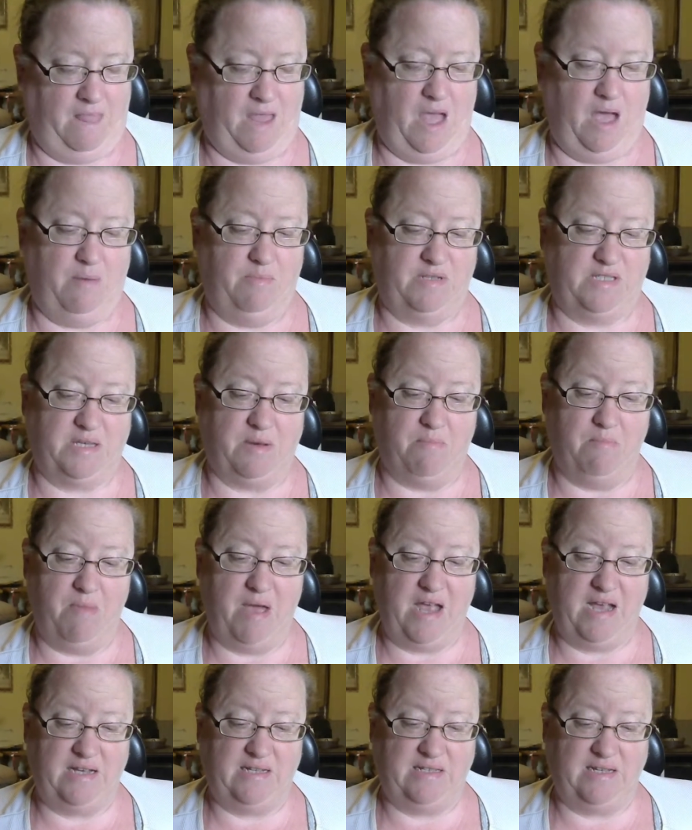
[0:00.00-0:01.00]
It's
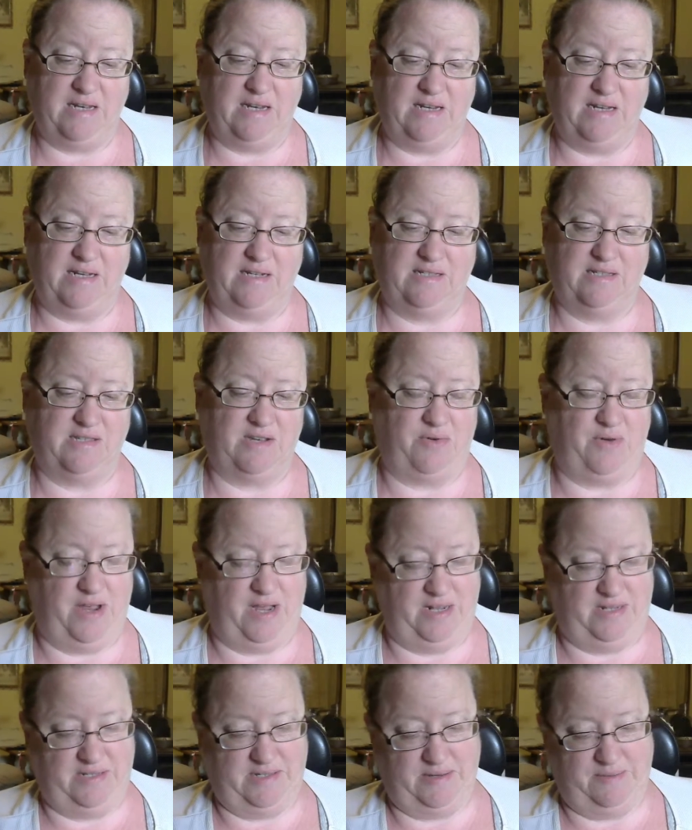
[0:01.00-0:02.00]
amazing. He's so
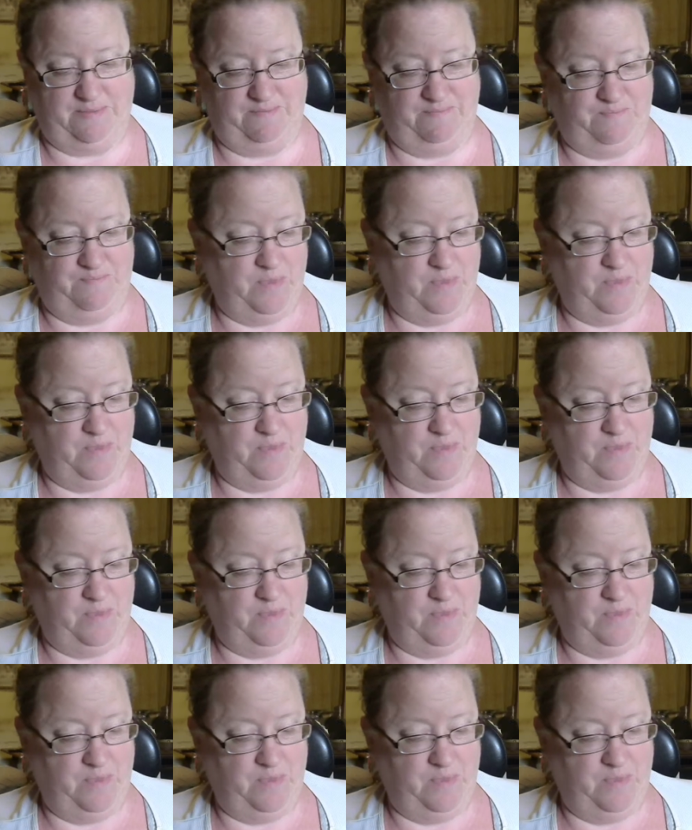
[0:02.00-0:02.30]
handsome.